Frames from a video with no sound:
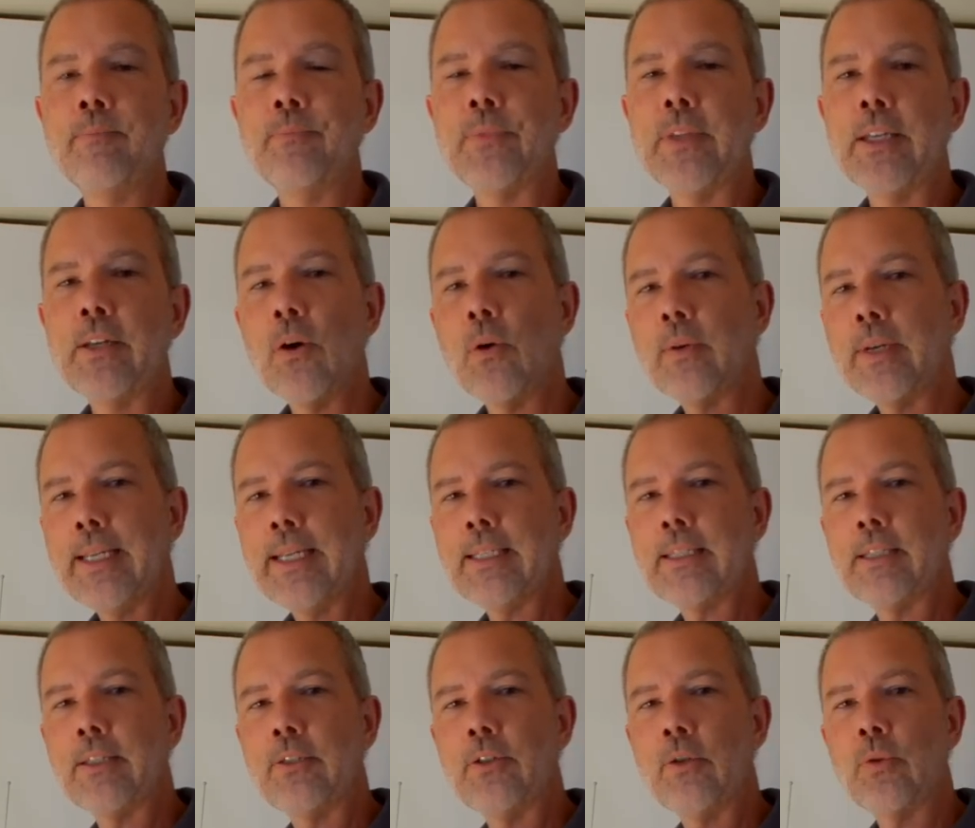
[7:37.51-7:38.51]
you don't need
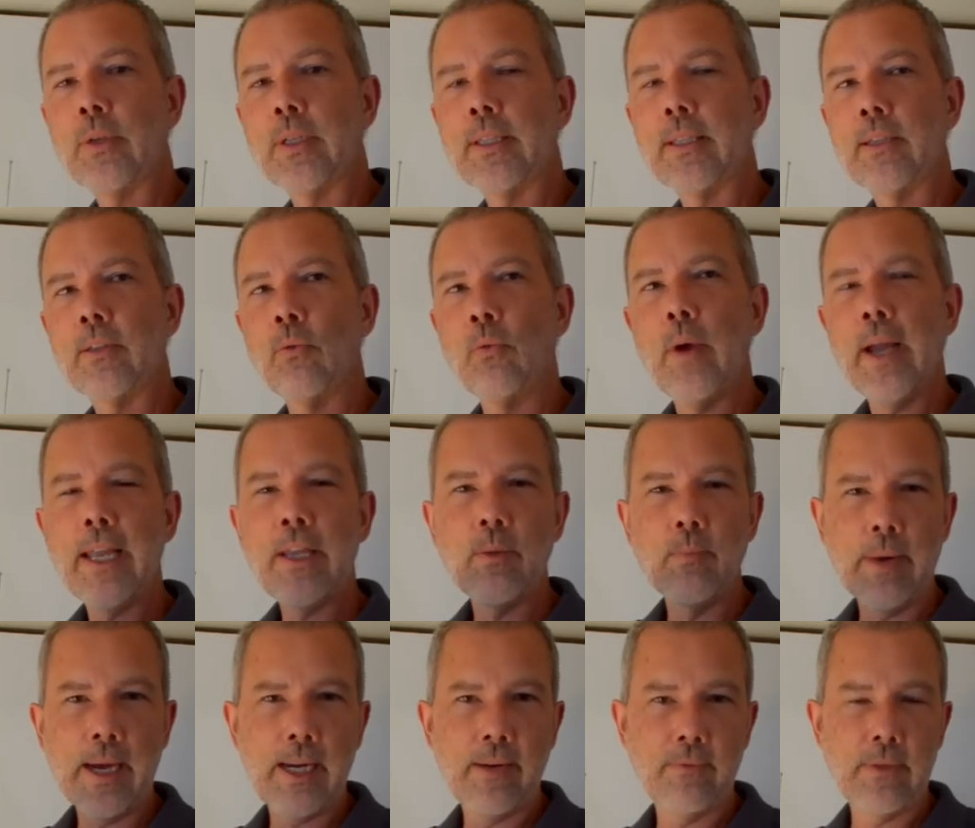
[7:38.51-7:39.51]
to do it the way you
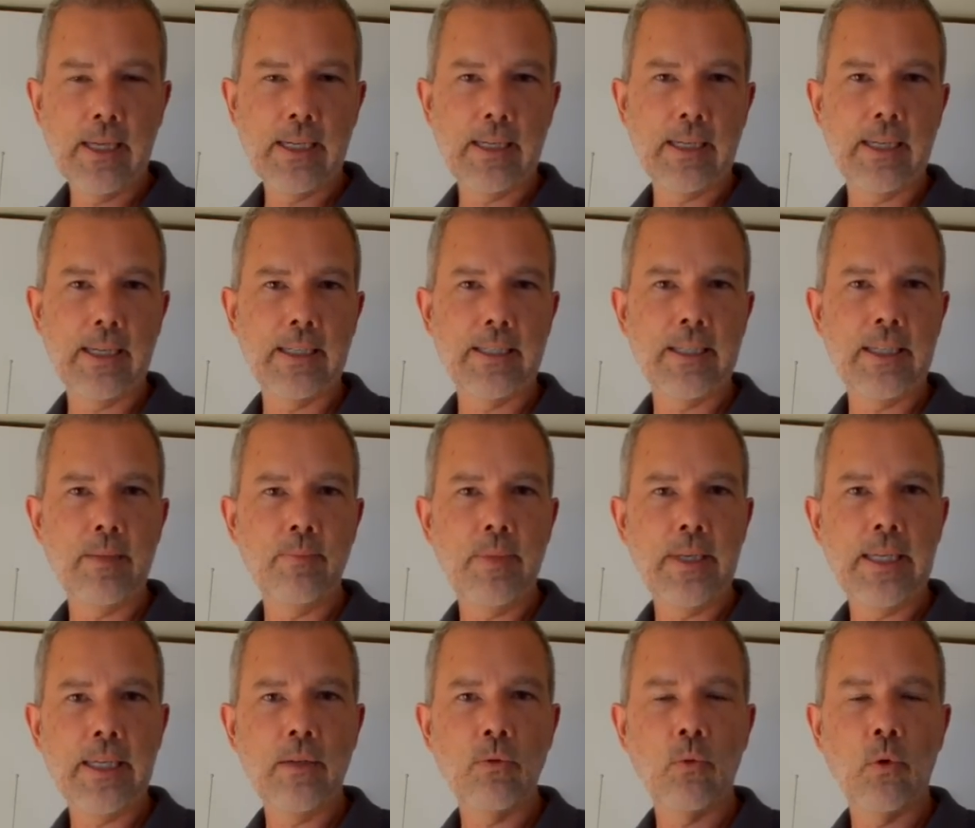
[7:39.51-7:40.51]
might have done it on a
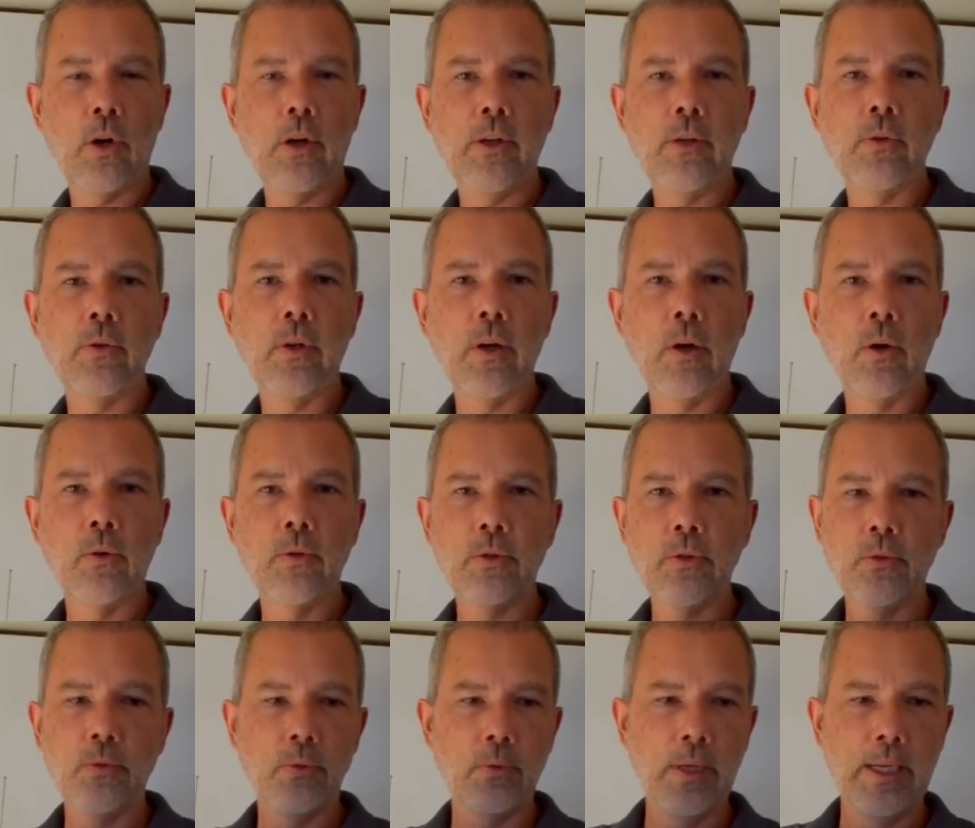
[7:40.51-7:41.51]
CB where you go
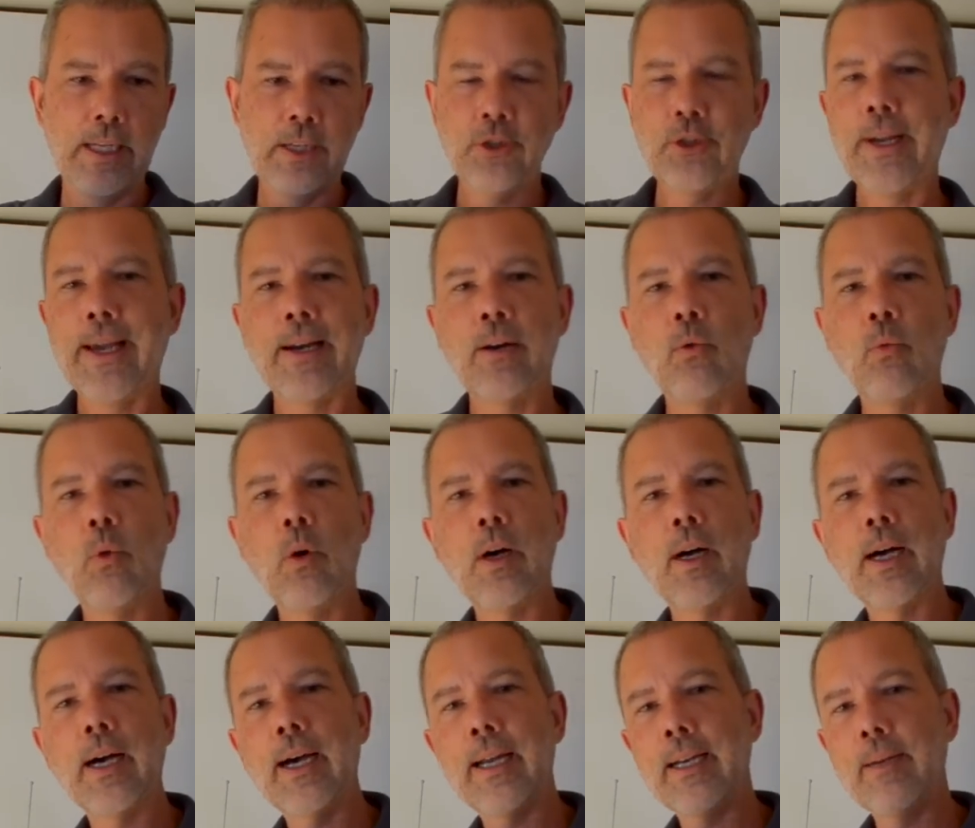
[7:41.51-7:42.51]
to channel
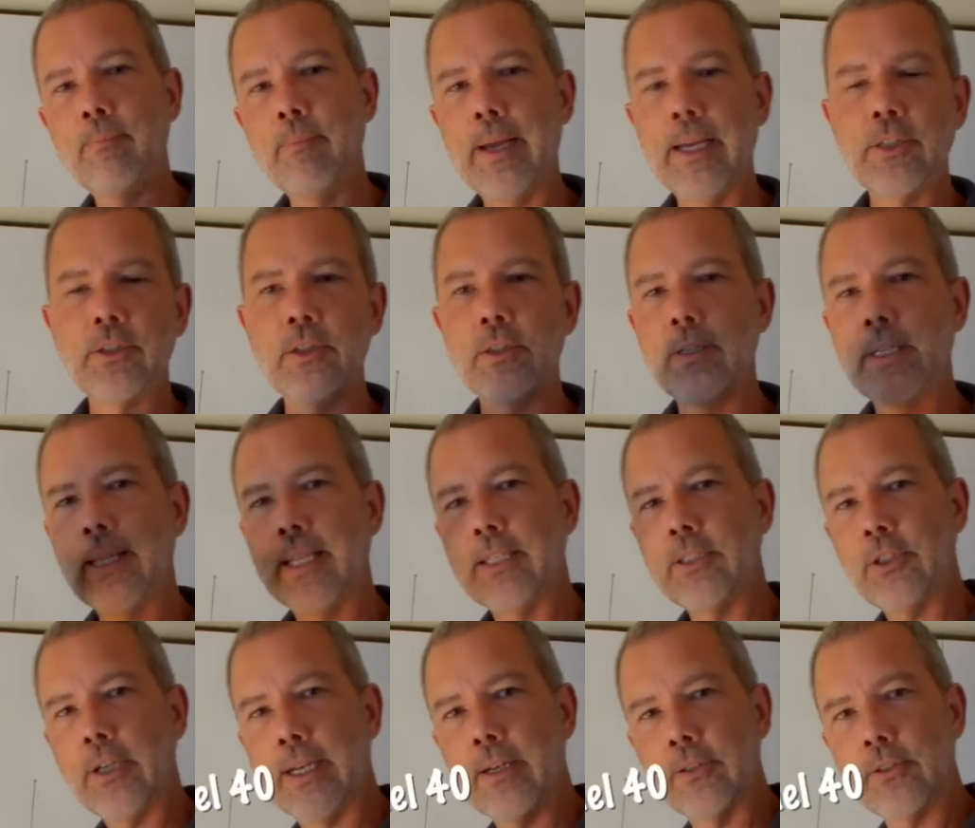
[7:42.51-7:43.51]
1 and measure and then
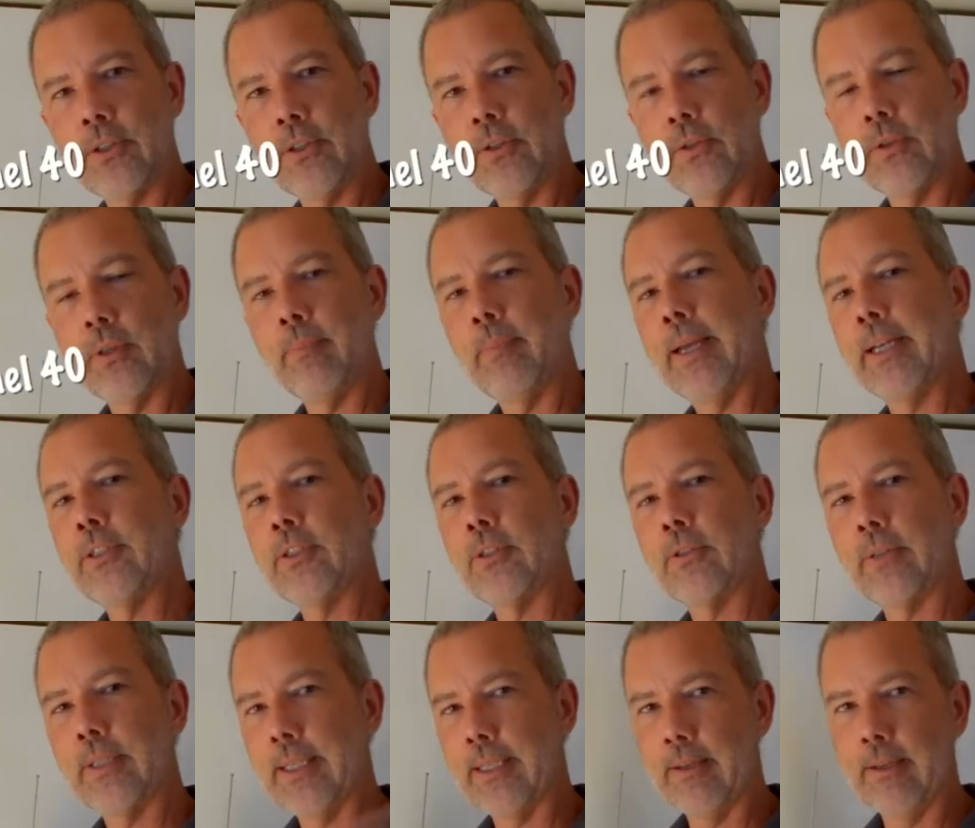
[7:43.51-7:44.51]
channel 2 and
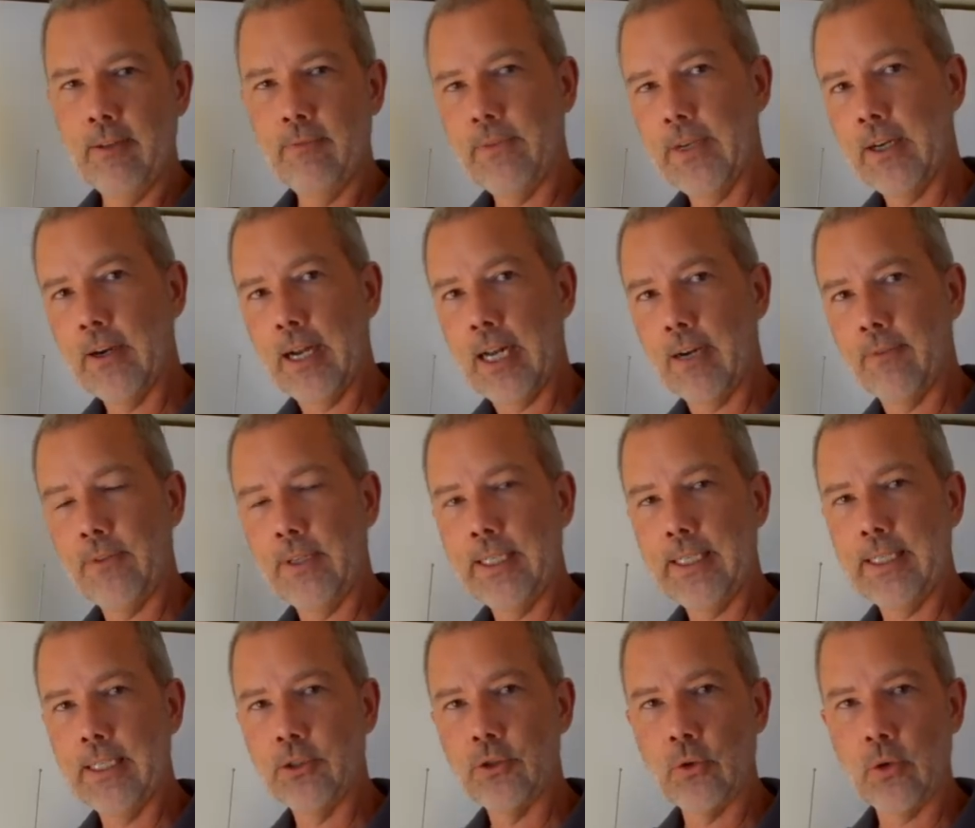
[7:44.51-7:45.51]
measure and then figure out if you
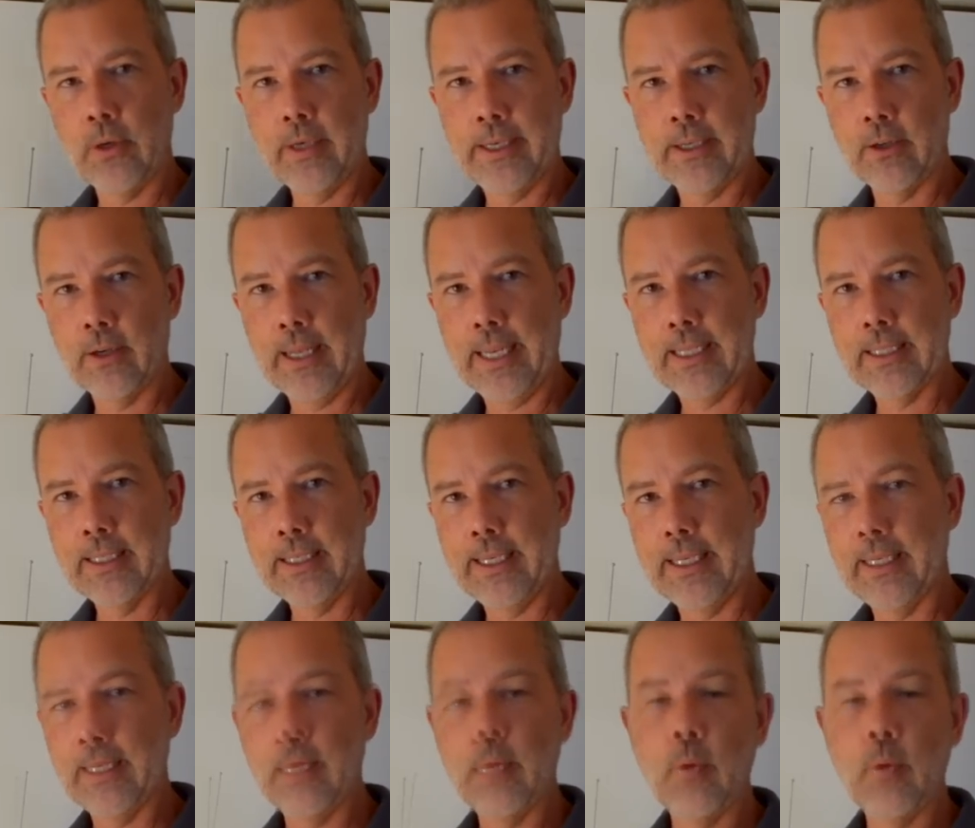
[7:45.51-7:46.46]
need to shorten it or lengthen it.